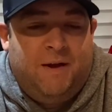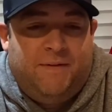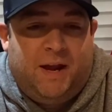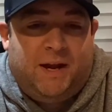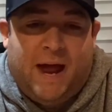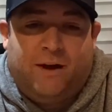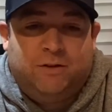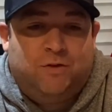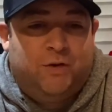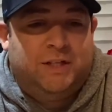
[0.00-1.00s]
they
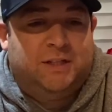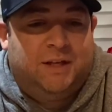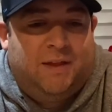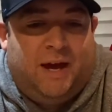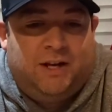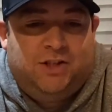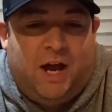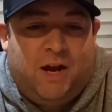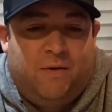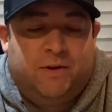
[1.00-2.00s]
announced recently that in
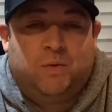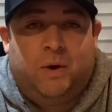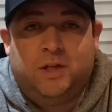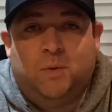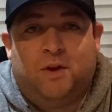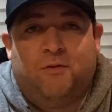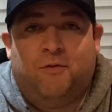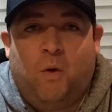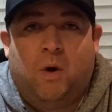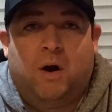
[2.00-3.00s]
January of
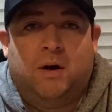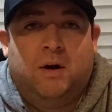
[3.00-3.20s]
2024,